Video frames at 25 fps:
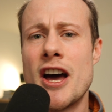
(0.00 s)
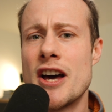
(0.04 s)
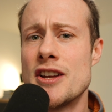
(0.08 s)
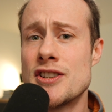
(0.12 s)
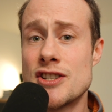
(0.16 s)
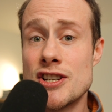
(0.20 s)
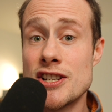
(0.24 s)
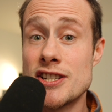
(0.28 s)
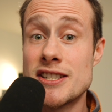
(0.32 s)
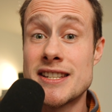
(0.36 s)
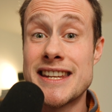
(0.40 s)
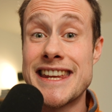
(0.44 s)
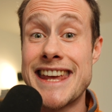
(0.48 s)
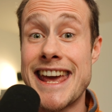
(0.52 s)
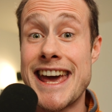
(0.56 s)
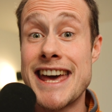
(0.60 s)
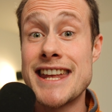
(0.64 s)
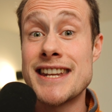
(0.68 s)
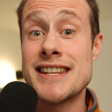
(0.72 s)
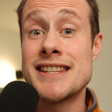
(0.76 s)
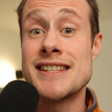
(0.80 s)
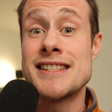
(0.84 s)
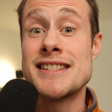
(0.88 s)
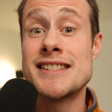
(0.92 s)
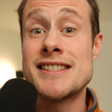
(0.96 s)
Just get
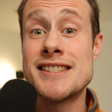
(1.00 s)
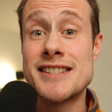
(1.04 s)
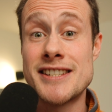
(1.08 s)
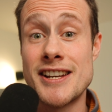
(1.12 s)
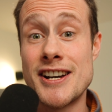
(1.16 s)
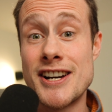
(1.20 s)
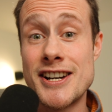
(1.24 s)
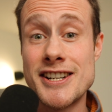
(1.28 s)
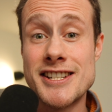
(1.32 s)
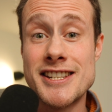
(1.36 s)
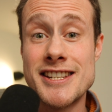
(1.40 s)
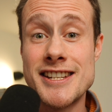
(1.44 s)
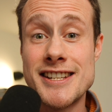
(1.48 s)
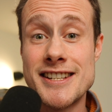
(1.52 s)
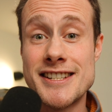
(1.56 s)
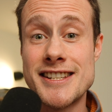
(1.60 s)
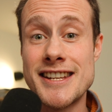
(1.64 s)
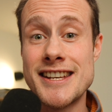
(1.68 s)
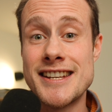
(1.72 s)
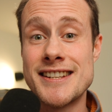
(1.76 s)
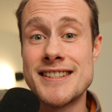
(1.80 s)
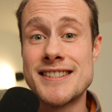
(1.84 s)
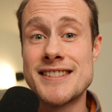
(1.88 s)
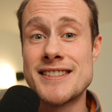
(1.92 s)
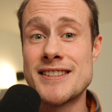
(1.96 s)
started
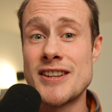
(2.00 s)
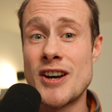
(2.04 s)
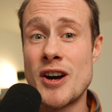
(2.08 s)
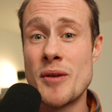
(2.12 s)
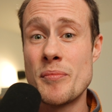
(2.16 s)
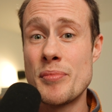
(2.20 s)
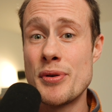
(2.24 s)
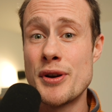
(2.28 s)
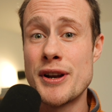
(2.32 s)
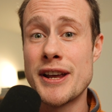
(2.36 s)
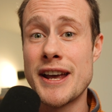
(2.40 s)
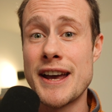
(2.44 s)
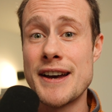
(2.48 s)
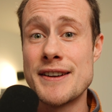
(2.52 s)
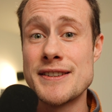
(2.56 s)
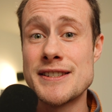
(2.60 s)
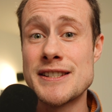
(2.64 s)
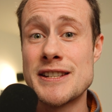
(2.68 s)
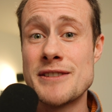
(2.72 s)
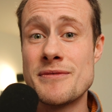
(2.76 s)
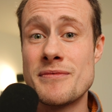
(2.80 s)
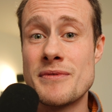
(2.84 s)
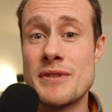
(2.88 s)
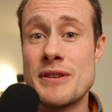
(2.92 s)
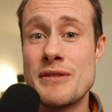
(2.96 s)
and start putting out
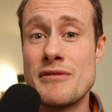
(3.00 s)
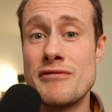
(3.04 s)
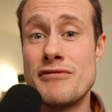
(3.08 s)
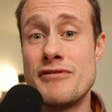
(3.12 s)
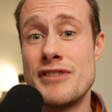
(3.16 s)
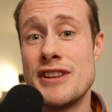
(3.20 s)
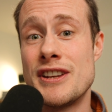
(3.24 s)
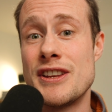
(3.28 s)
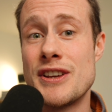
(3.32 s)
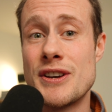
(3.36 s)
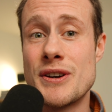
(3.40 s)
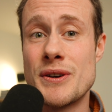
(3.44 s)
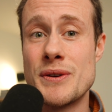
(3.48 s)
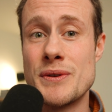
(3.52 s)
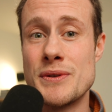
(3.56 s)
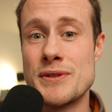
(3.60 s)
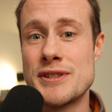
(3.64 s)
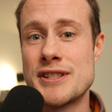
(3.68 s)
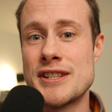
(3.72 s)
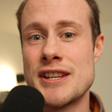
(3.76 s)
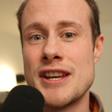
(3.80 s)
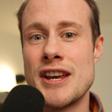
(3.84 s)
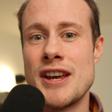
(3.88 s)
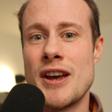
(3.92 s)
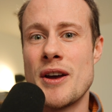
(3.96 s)
some
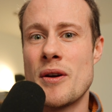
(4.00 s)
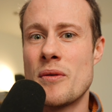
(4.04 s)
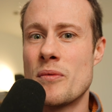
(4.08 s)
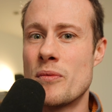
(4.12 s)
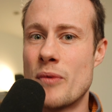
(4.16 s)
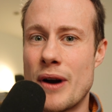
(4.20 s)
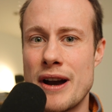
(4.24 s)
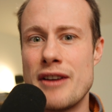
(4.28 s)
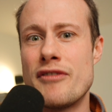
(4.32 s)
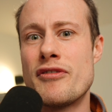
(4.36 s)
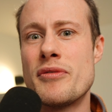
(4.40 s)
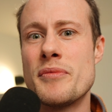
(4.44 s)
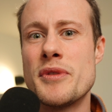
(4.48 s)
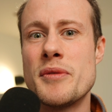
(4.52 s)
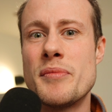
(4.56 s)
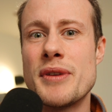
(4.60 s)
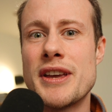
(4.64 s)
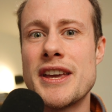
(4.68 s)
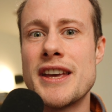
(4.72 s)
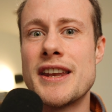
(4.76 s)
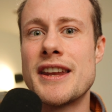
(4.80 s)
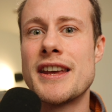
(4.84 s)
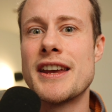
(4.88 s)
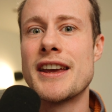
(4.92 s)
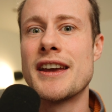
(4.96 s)
videos right from the
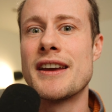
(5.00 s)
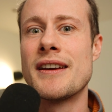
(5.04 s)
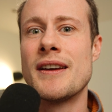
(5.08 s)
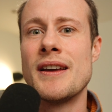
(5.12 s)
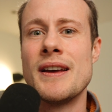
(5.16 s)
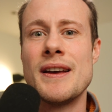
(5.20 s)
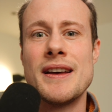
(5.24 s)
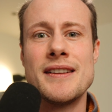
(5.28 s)
beginning.